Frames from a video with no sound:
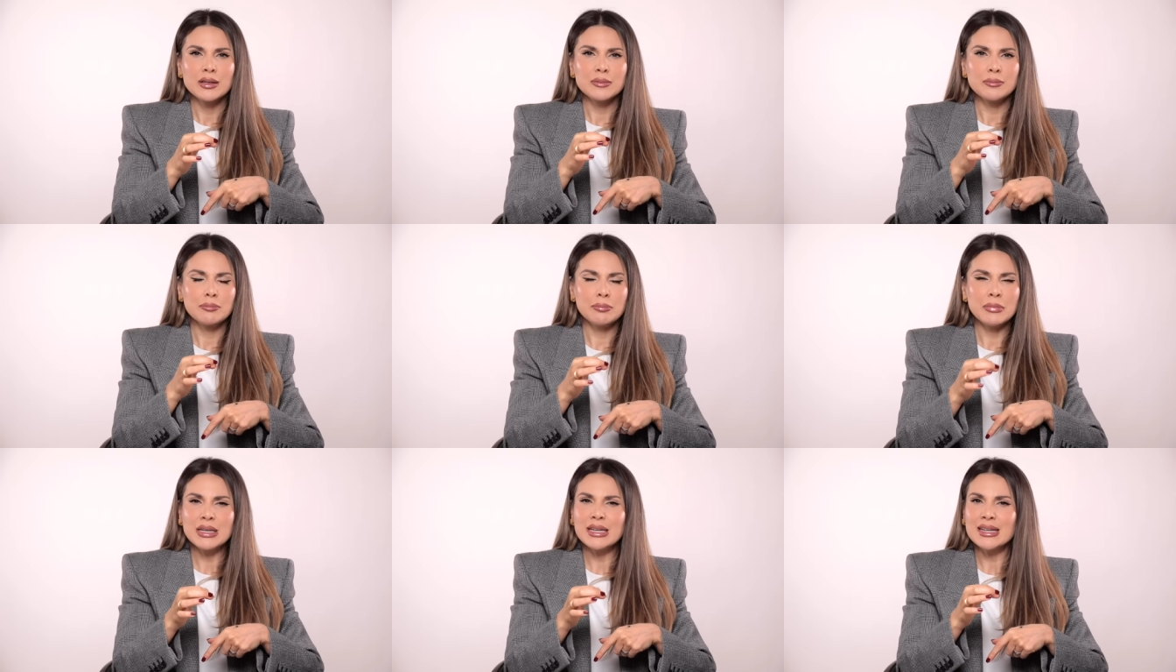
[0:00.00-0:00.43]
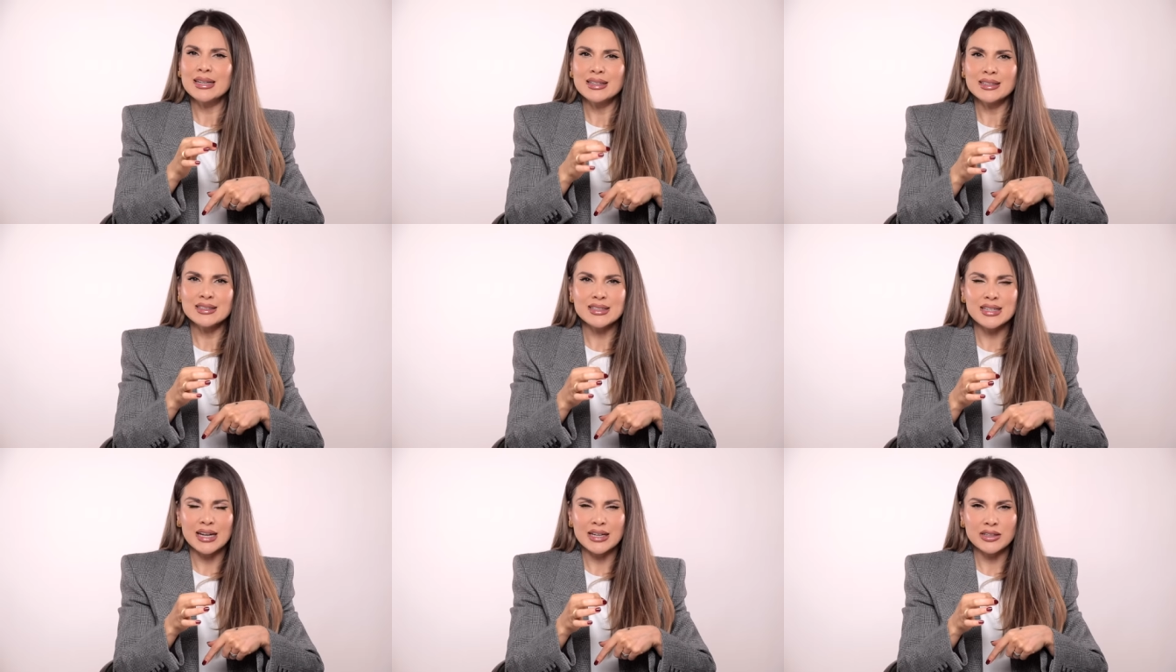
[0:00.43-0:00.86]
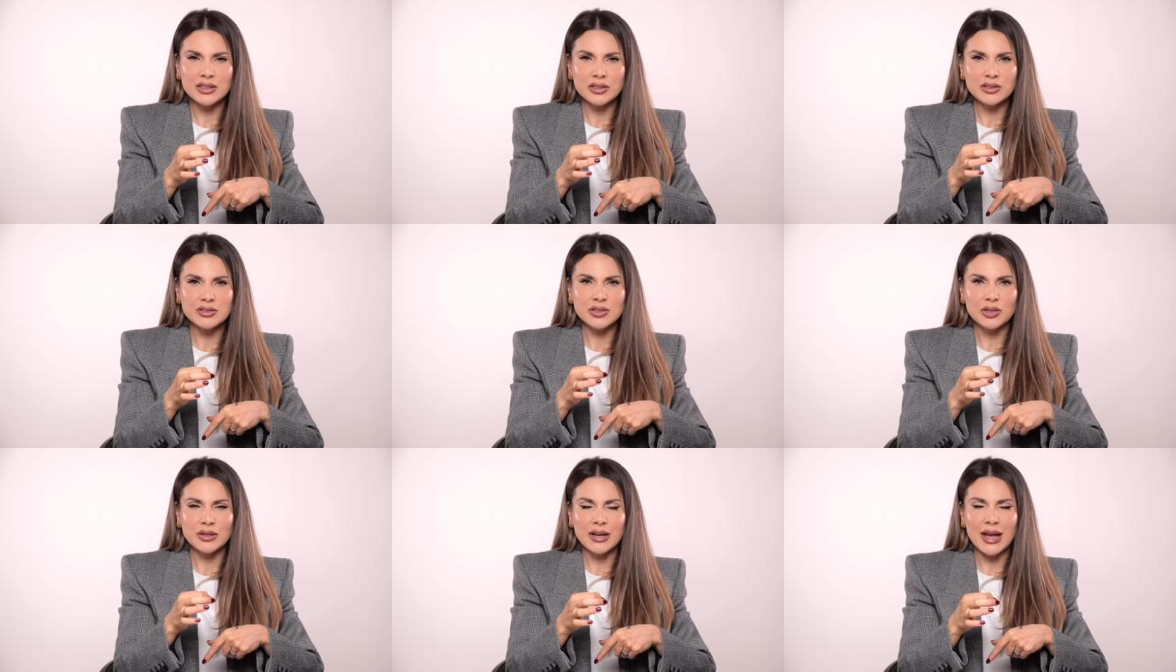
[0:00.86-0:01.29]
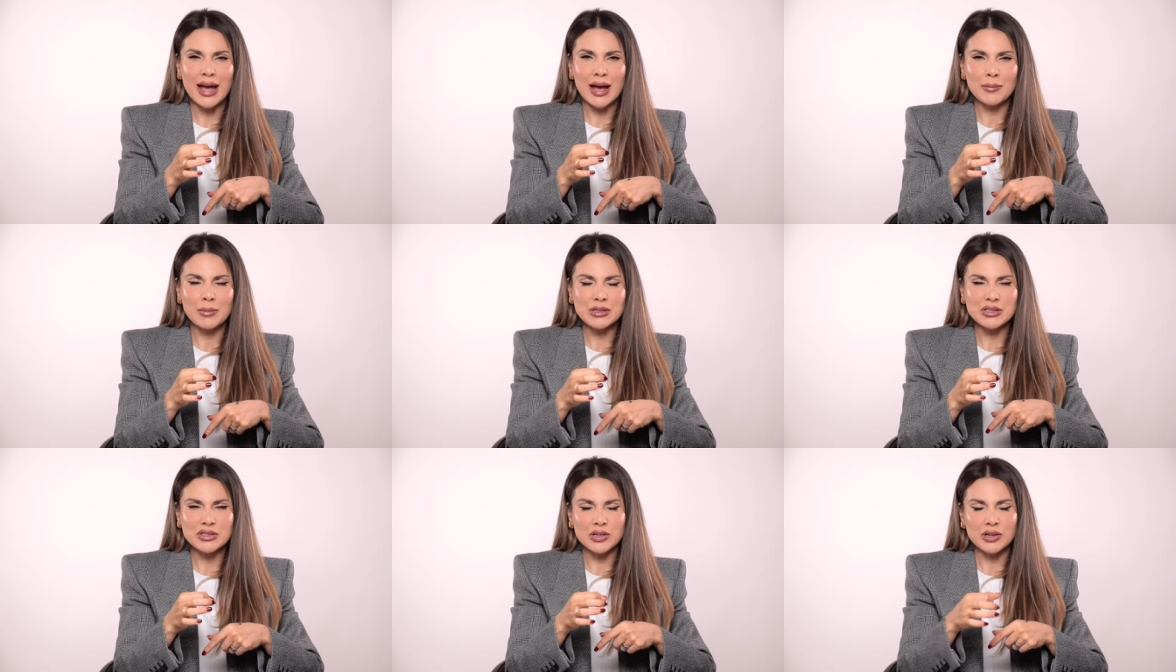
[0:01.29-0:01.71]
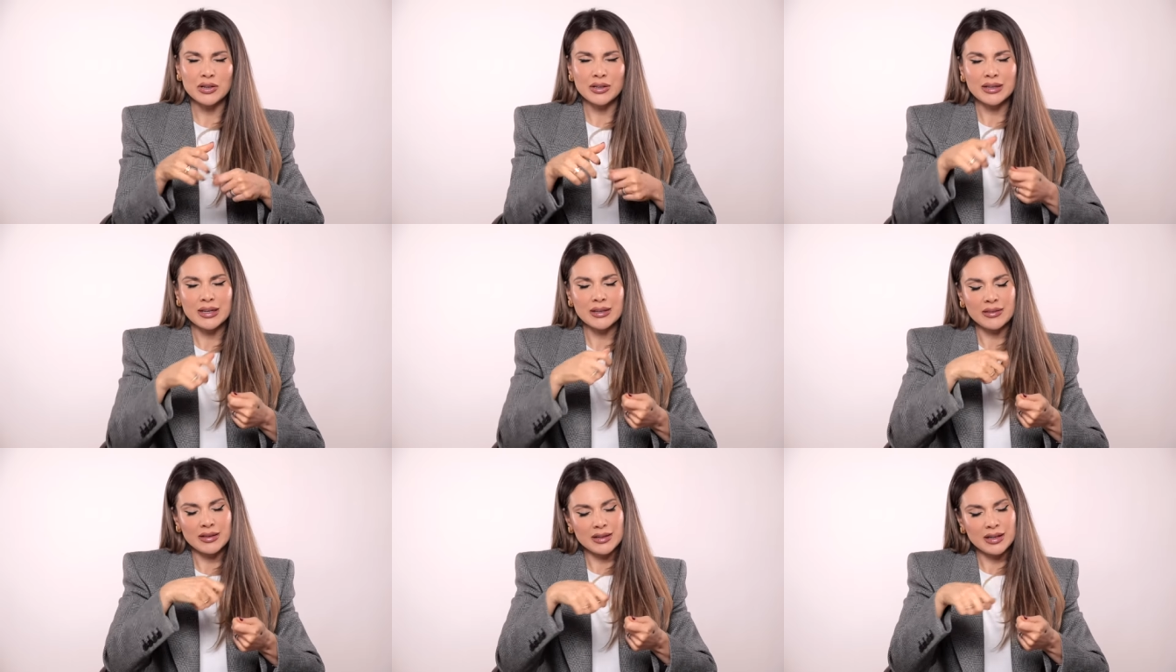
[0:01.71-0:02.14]
mini containers on Amazon,
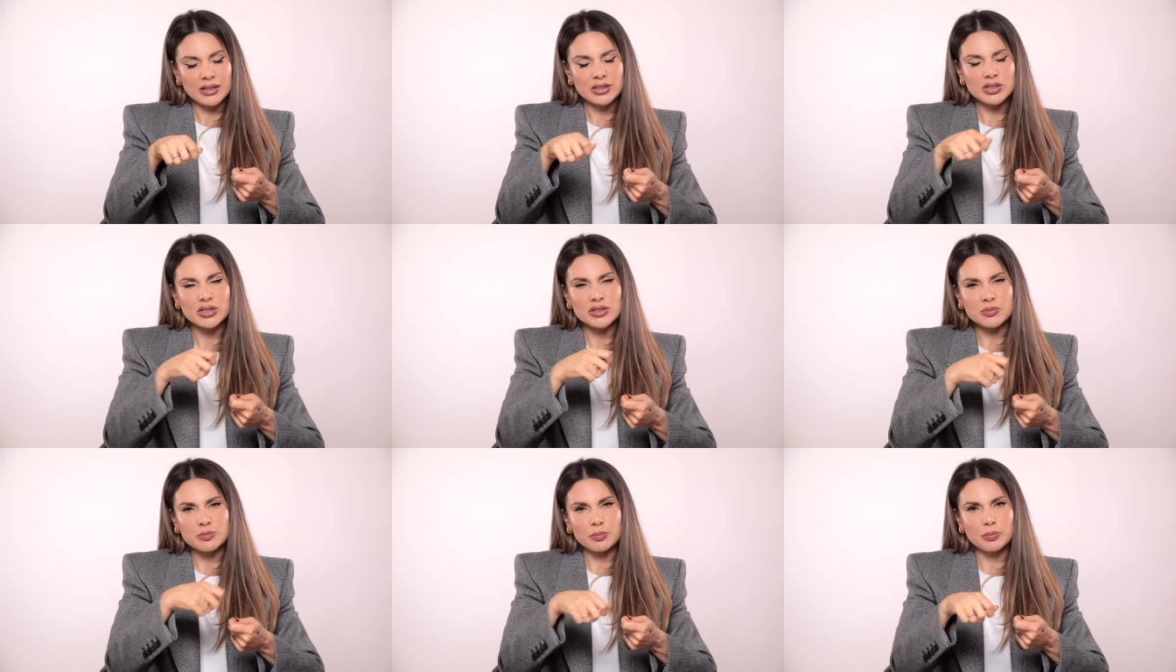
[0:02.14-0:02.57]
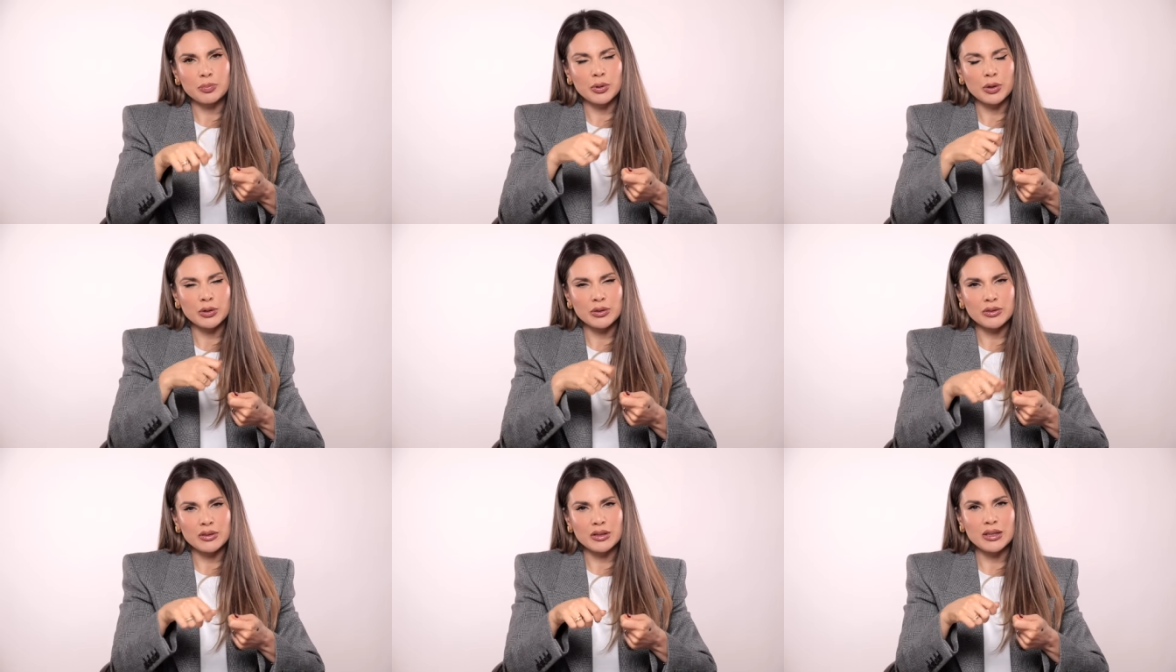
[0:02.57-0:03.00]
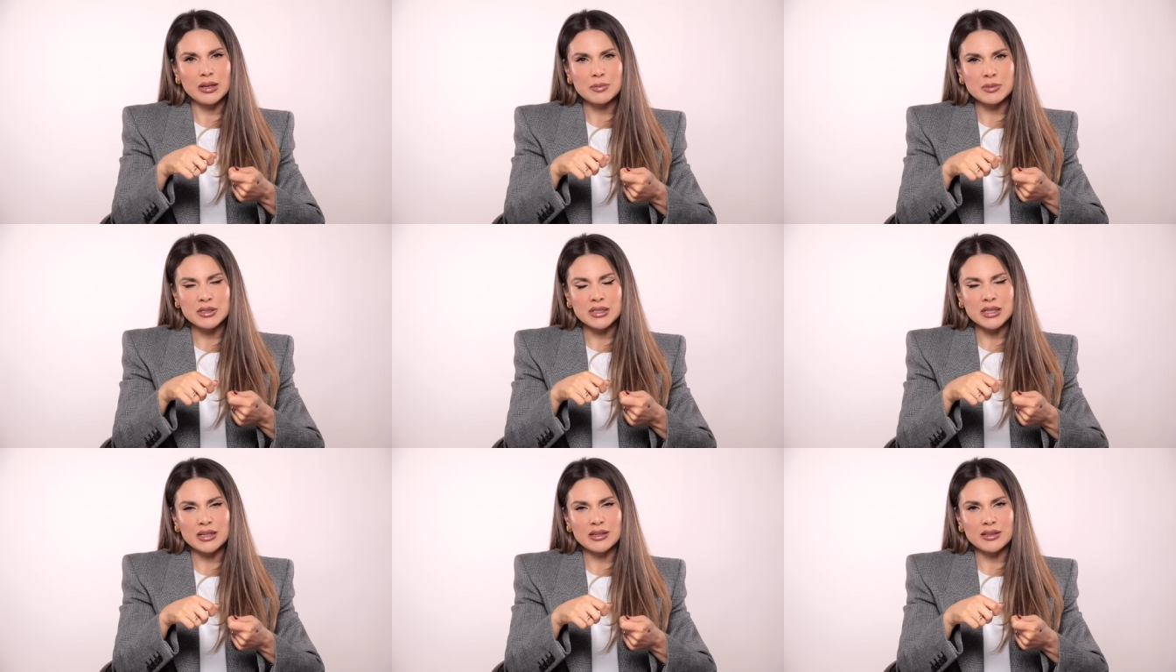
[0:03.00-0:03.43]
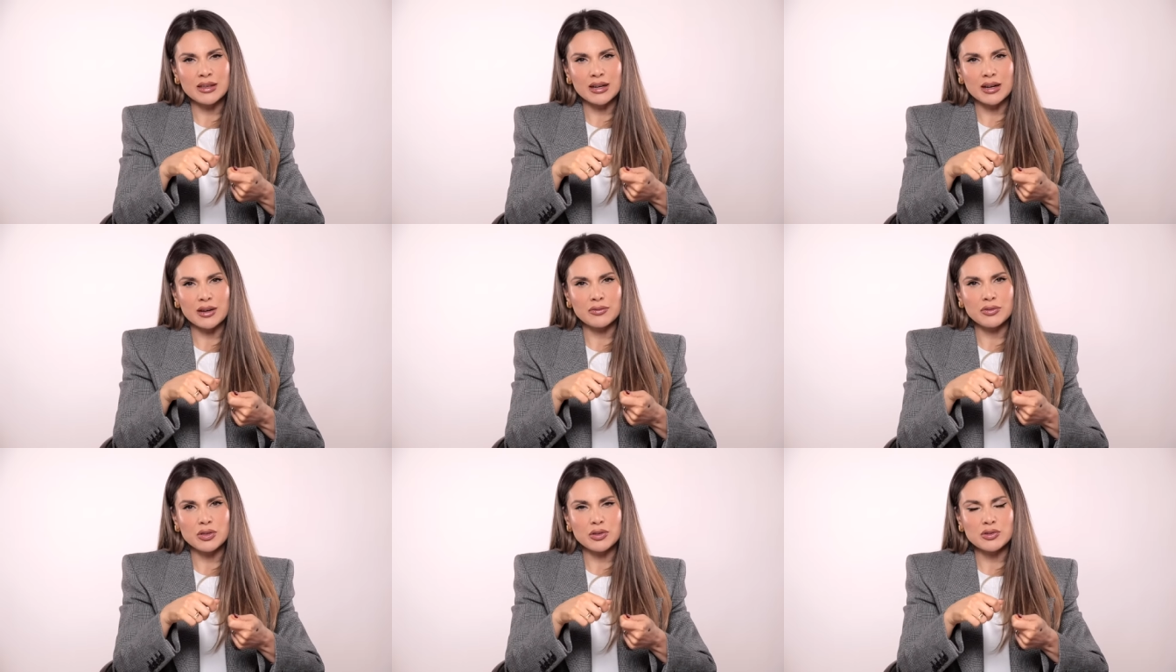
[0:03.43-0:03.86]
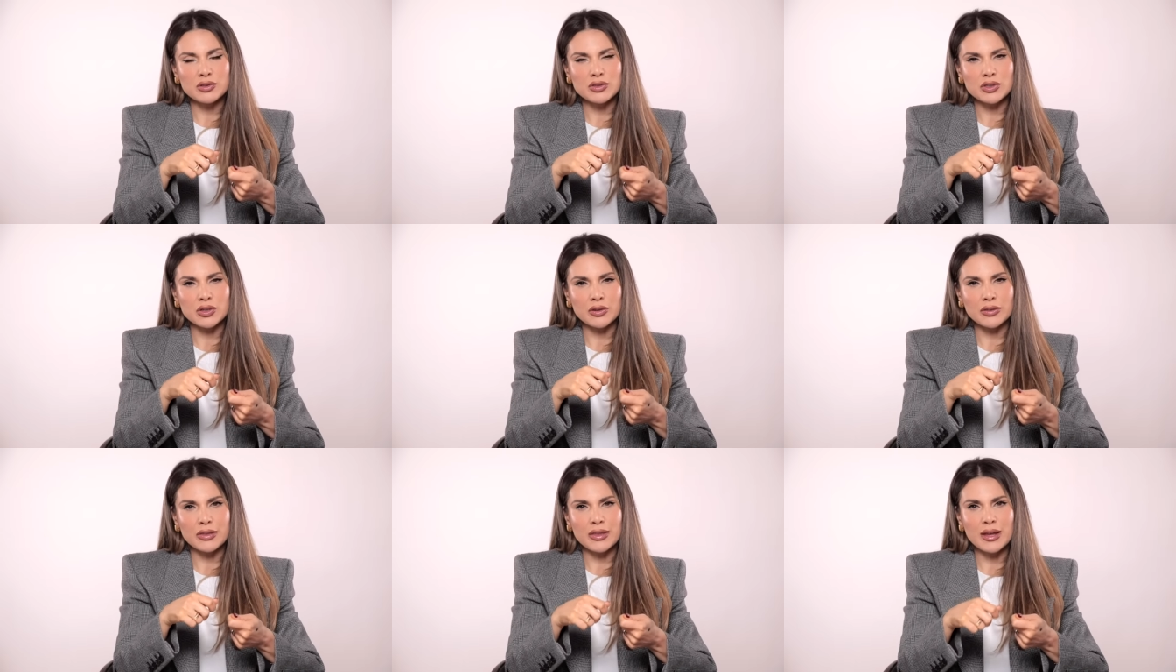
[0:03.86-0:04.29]
and then I just put the lipstick that I've
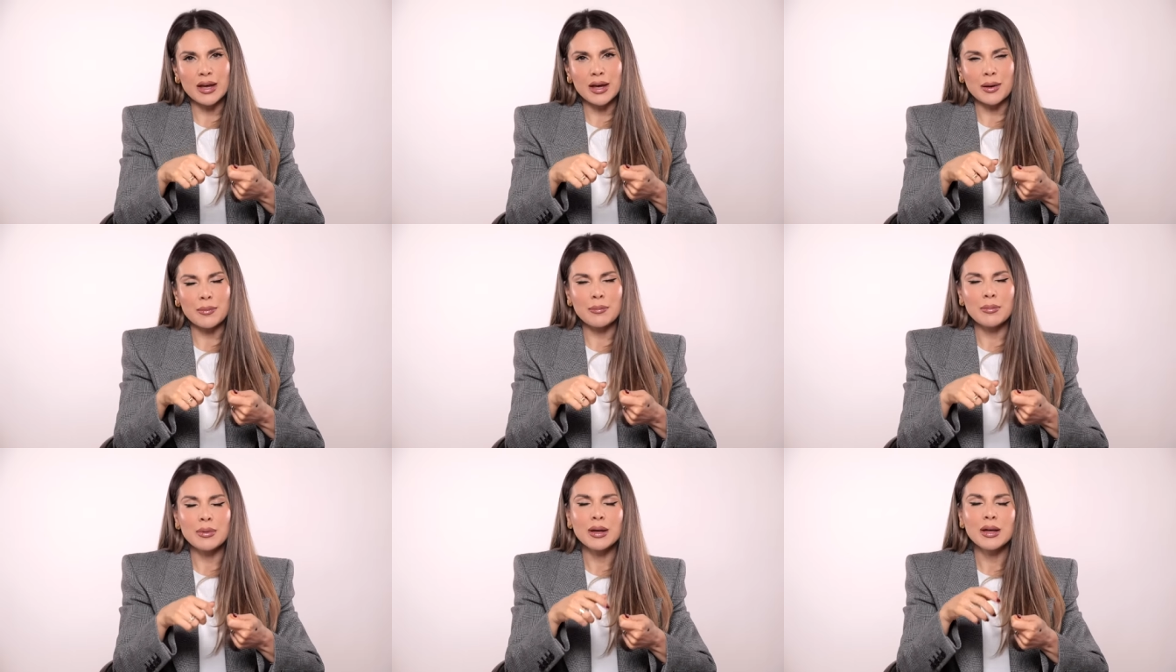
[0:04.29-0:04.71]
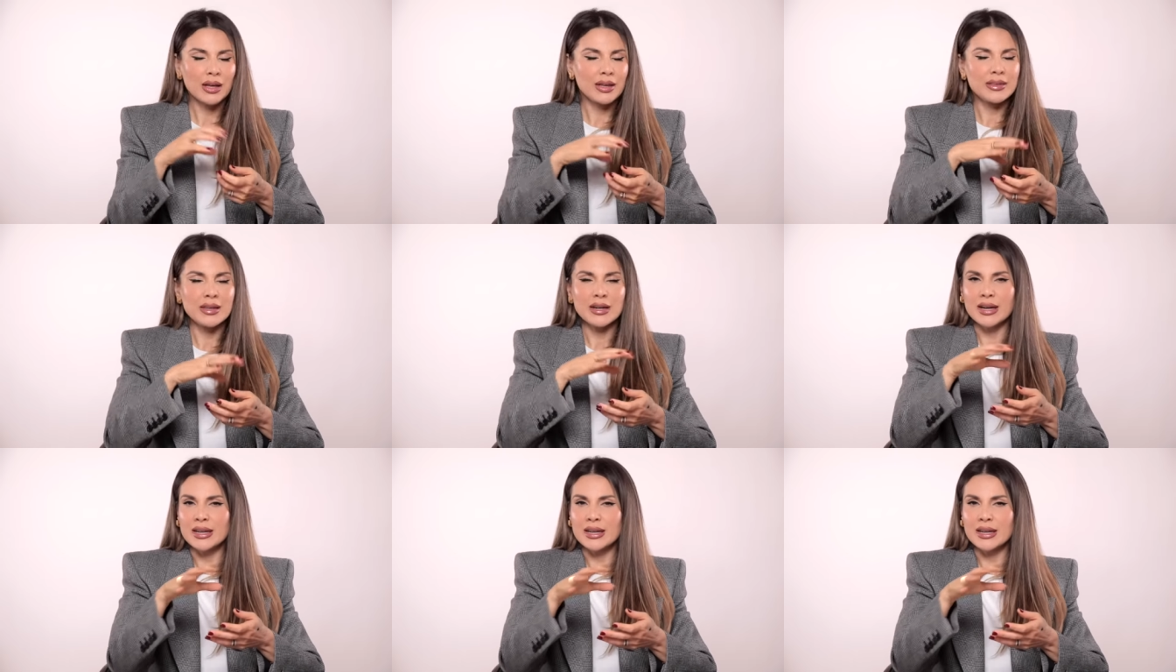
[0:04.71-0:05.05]
used on them and then